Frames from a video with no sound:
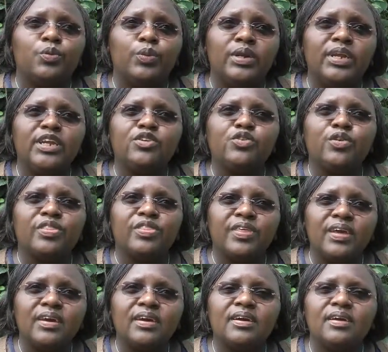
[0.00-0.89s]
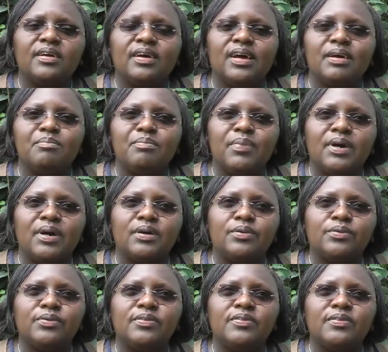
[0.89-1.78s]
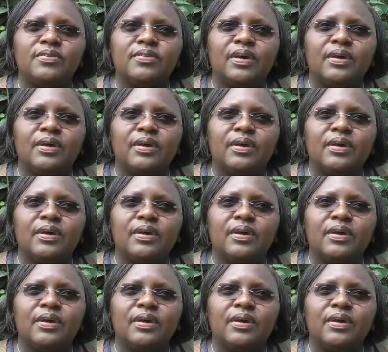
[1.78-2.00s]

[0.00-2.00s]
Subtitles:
We need to think about